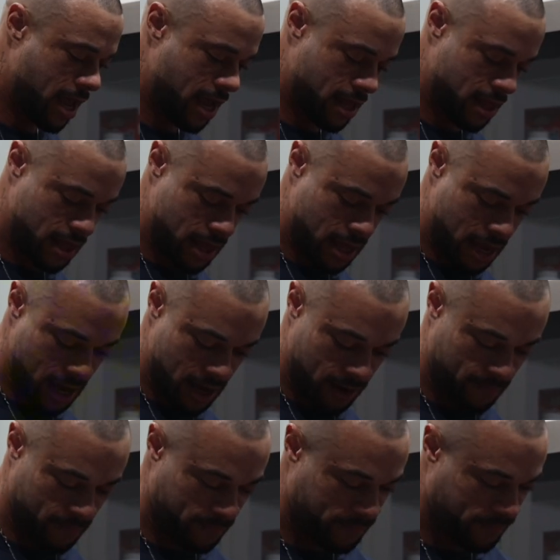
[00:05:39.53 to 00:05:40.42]
and
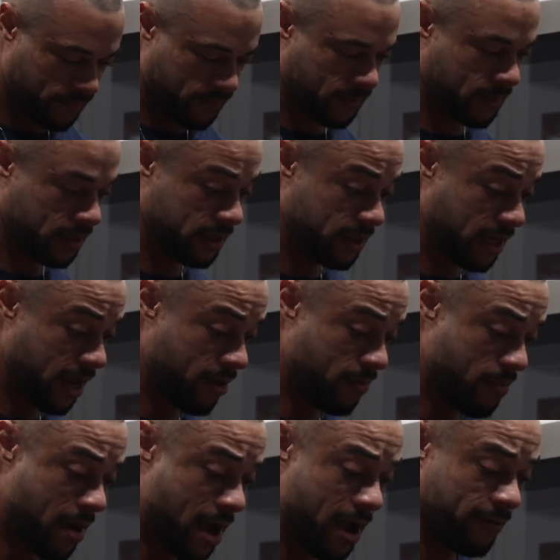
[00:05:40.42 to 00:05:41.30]
then
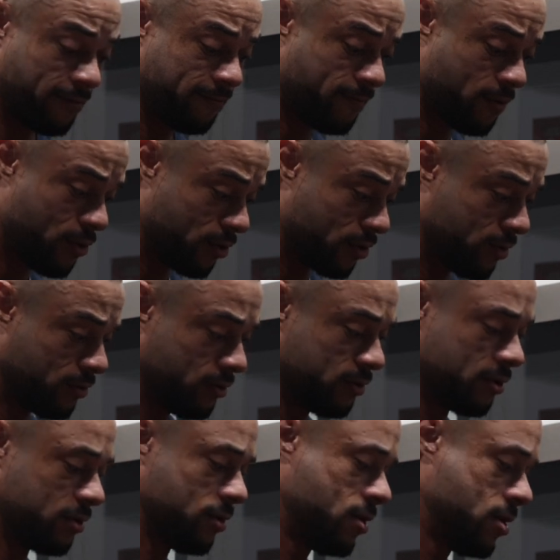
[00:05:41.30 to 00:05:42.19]
take my
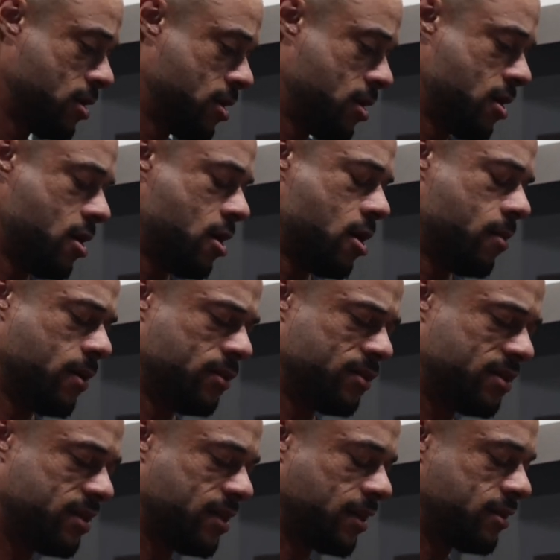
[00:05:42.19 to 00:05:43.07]
photos
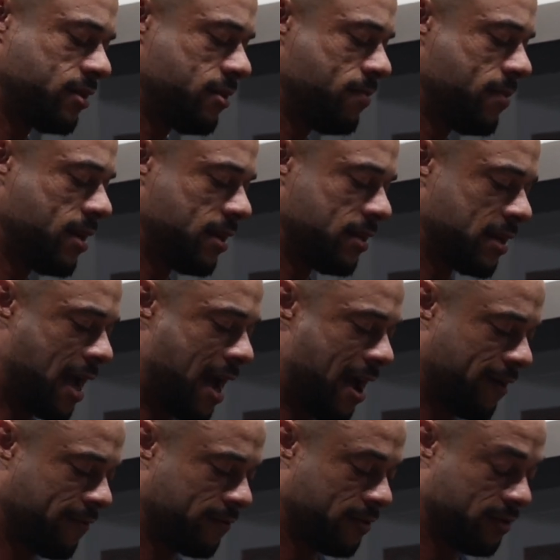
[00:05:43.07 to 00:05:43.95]
about 60 minutes
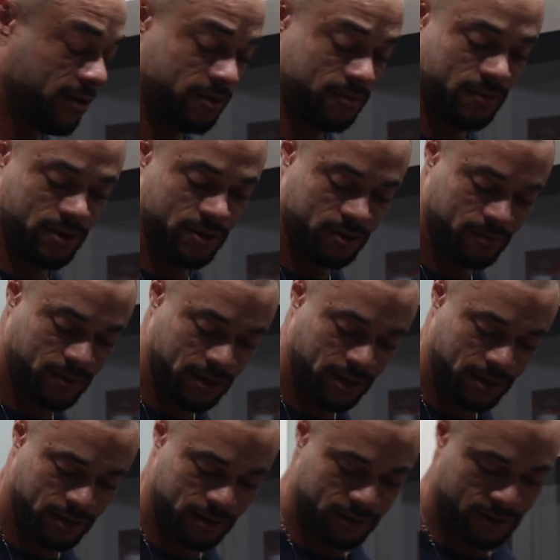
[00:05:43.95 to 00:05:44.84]
after this meal's
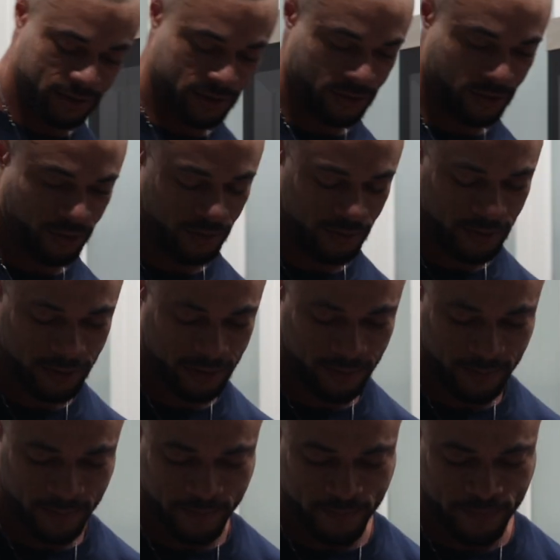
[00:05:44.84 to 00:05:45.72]
been consumed.